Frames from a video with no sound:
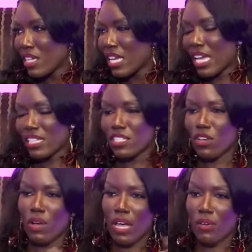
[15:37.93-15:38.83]
Right. And
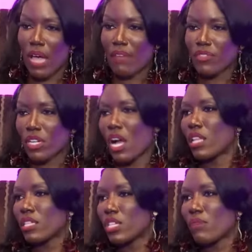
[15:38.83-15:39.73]
so I, after
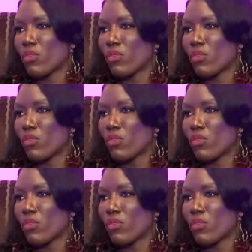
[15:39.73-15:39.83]
college,